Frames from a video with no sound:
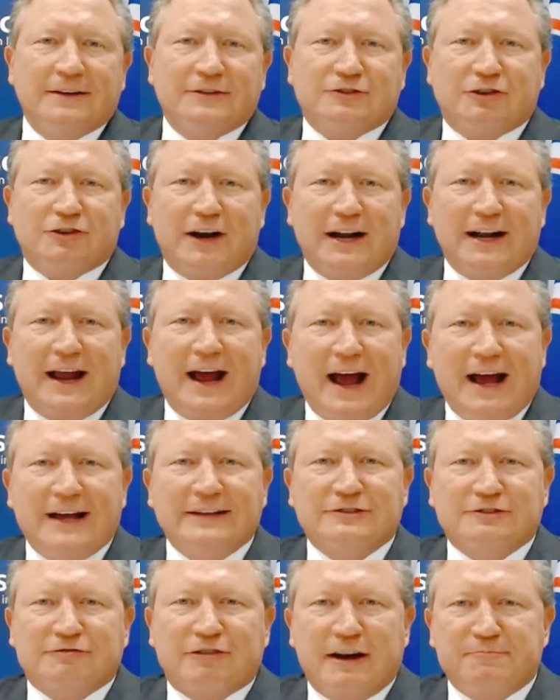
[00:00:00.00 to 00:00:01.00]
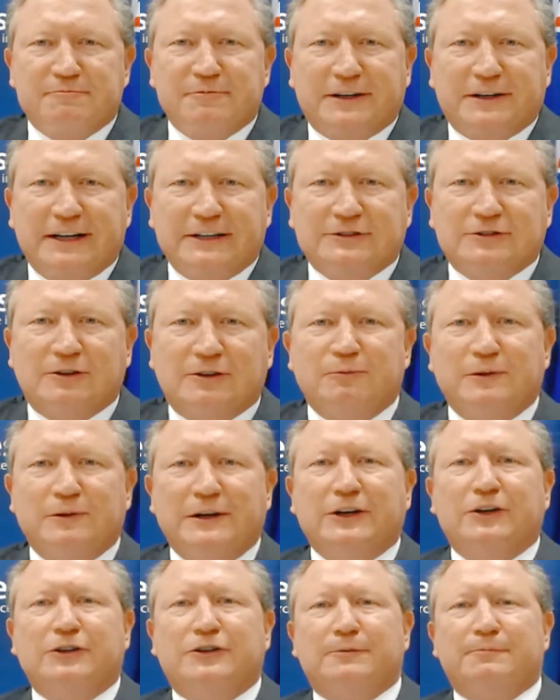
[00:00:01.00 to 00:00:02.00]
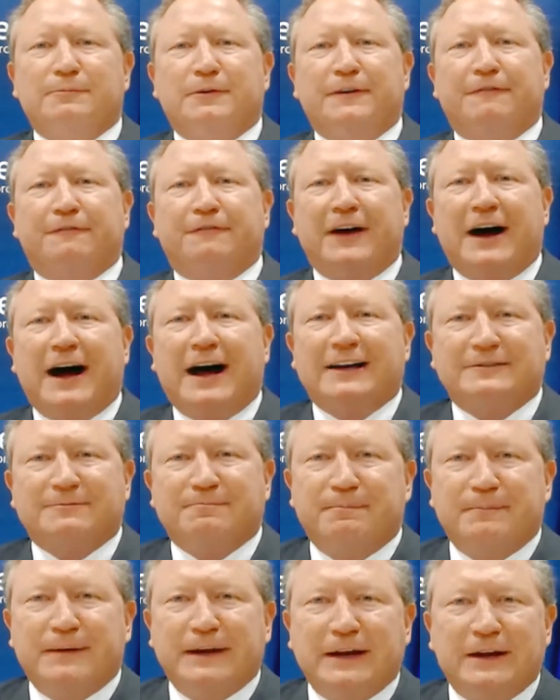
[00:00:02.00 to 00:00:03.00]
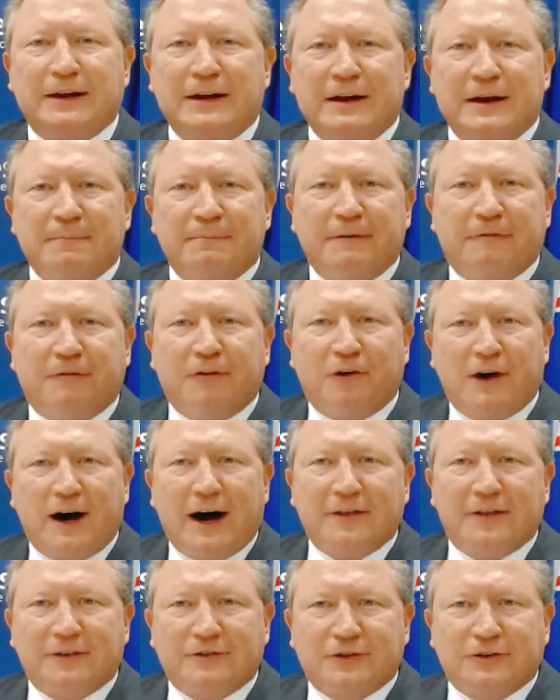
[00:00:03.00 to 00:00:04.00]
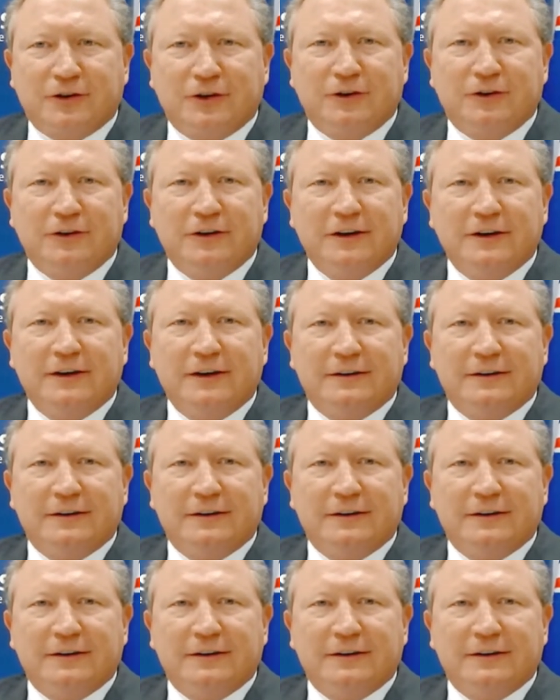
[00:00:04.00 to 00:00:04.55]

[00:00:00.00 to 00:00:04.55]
Australia has great potential, and we need to move fast feet before others do,